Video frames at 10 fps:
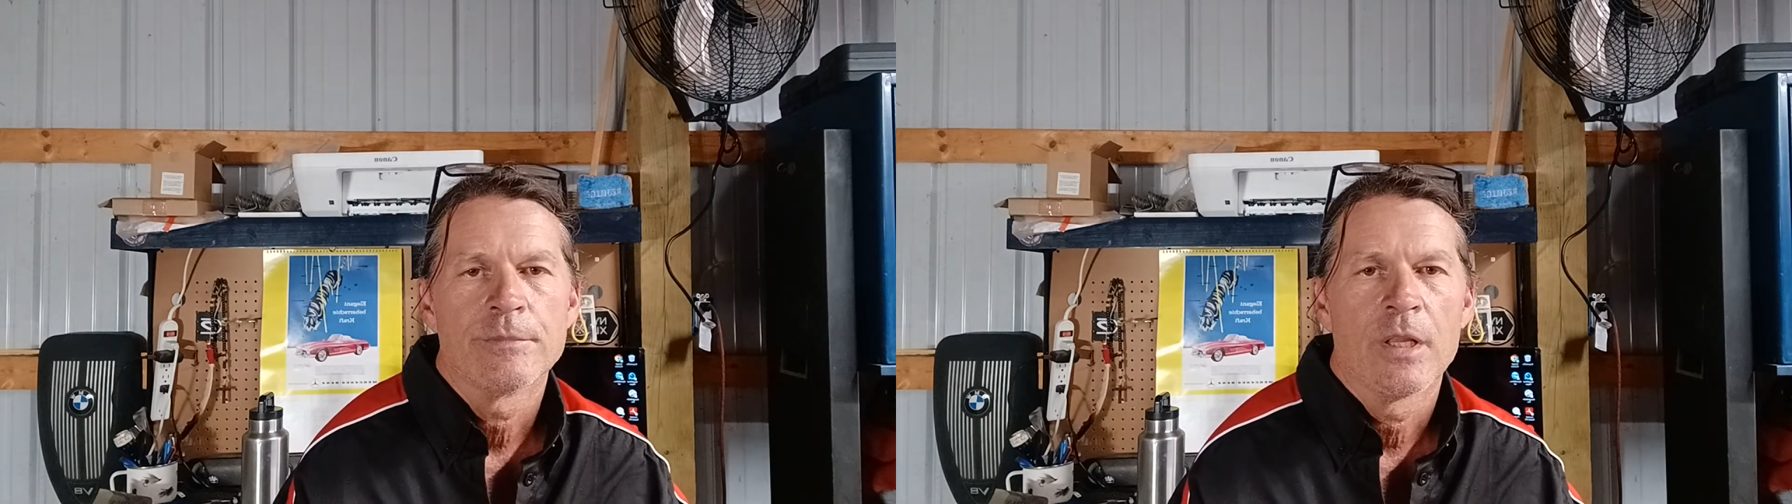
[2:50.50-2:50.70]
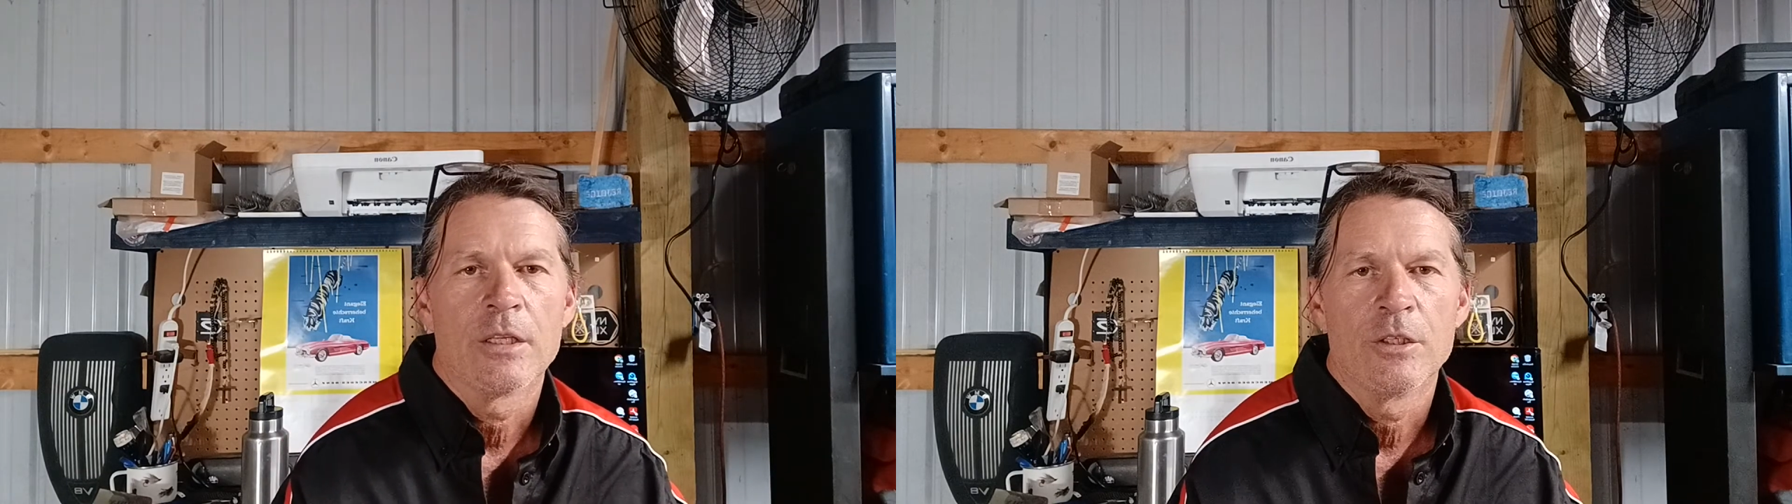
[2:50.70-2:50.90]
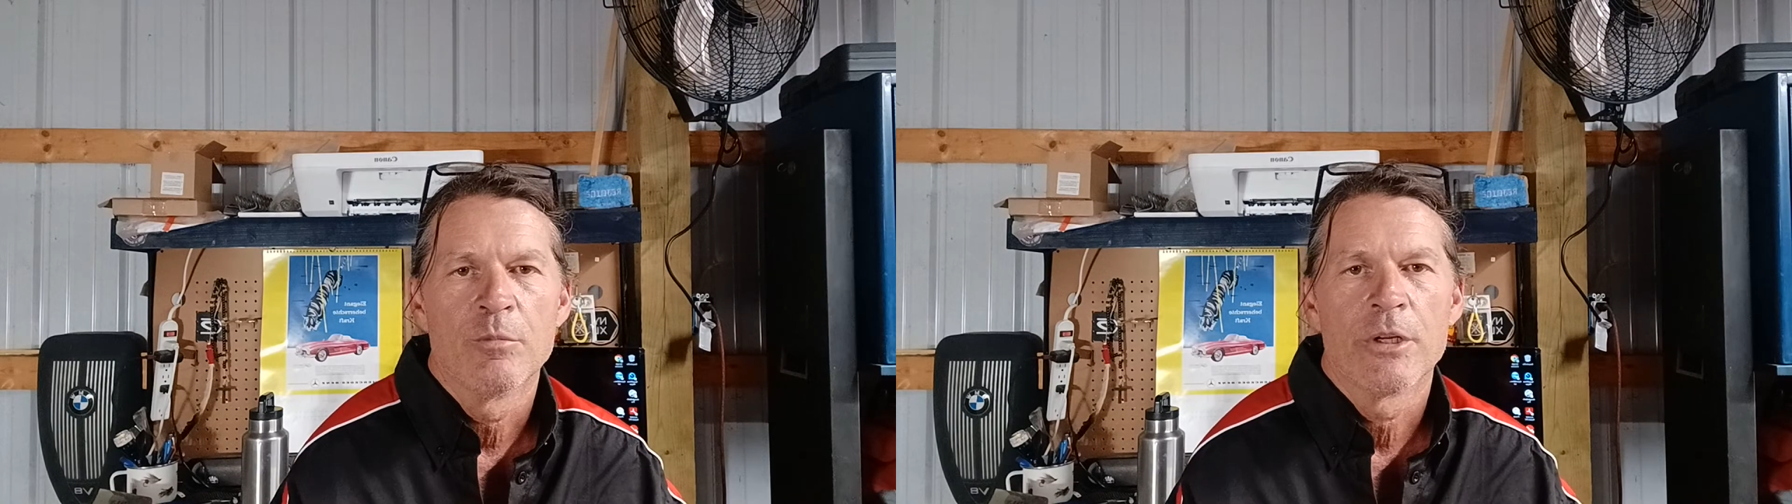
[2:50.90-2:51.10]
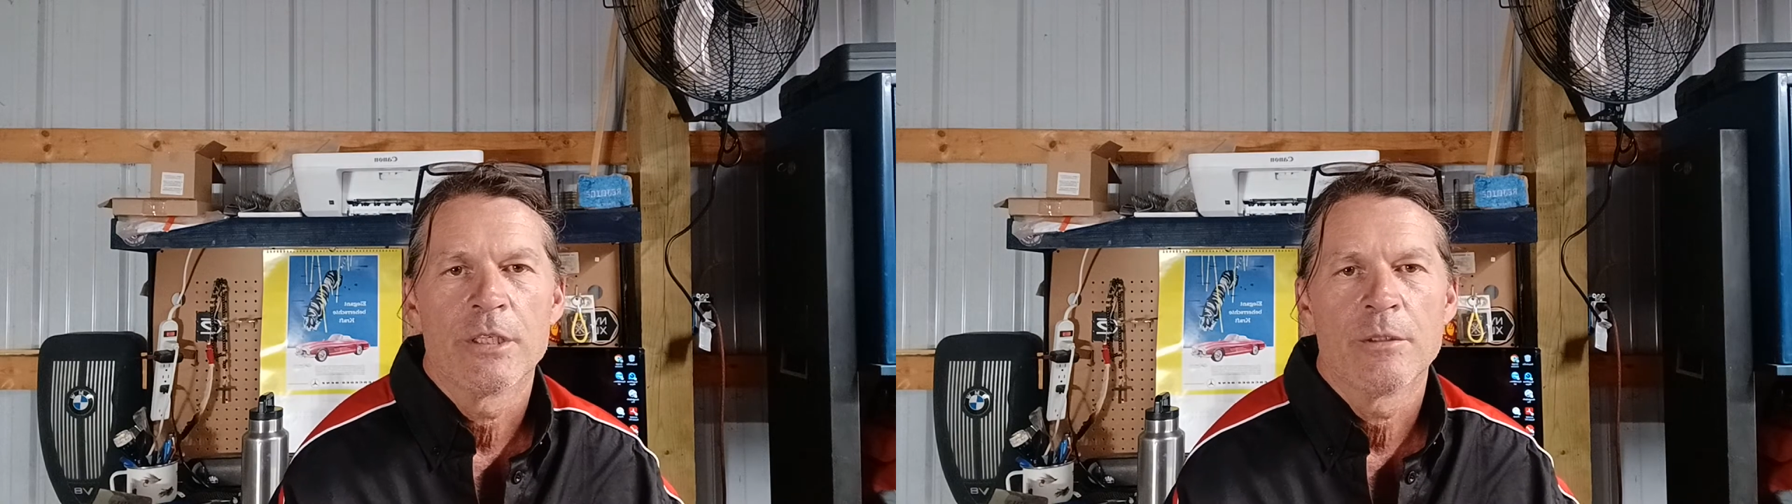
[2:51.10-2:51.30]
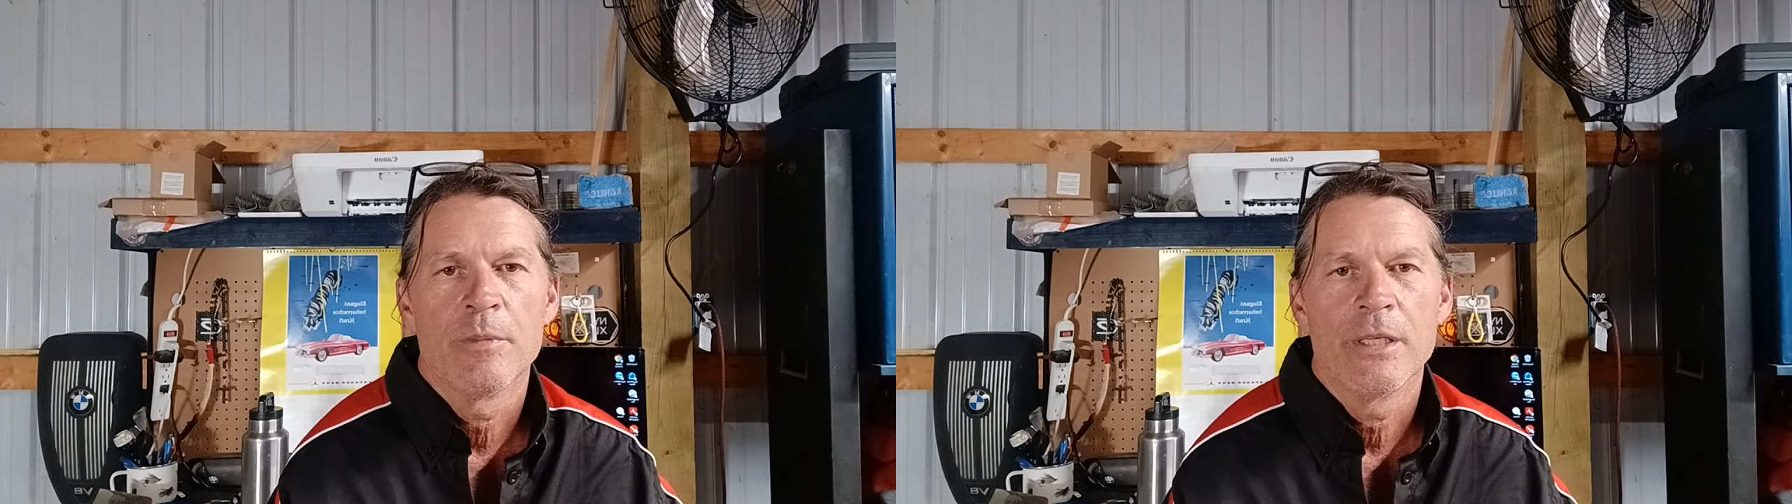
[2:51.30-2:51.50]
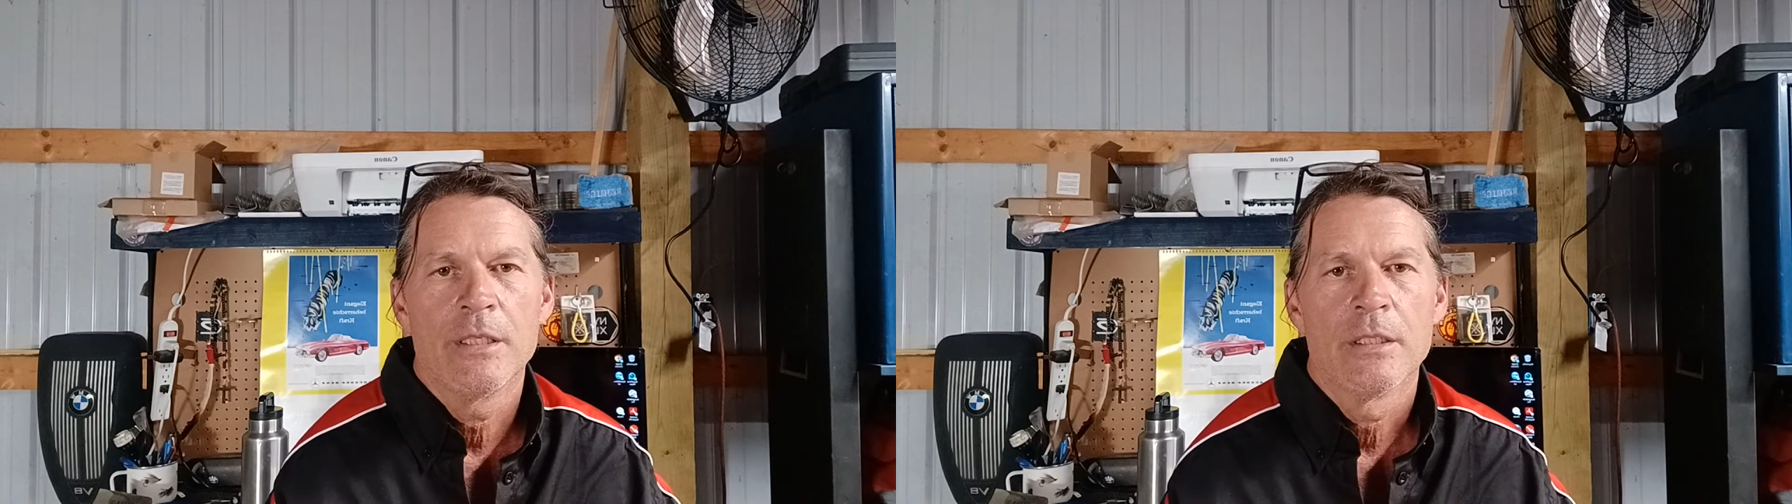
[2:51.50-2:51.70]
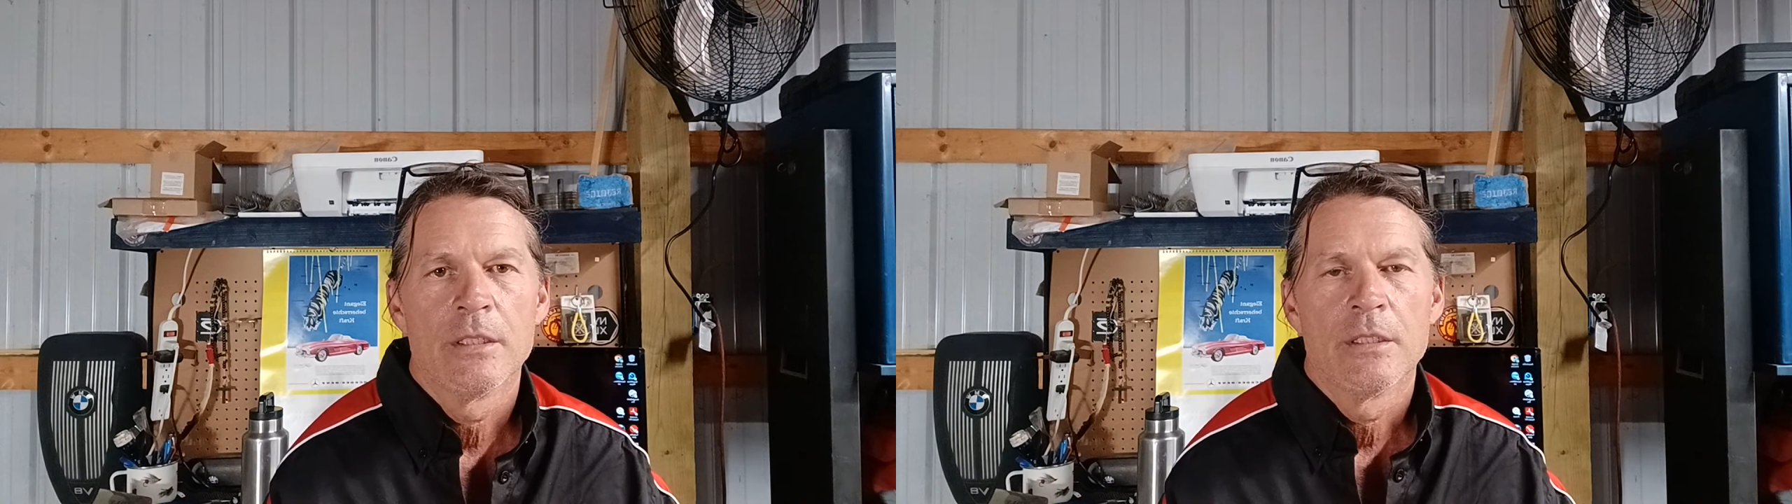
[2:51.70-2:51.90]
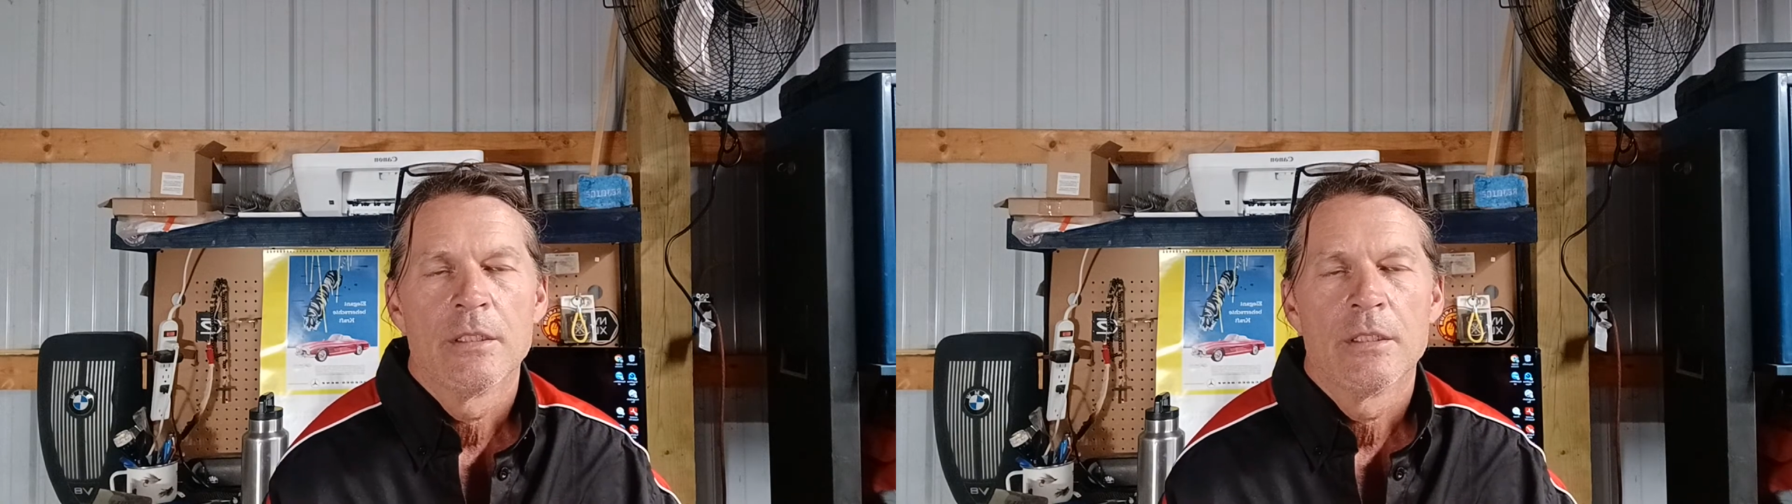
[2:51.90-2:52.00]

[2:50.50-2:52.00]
you bring it to me,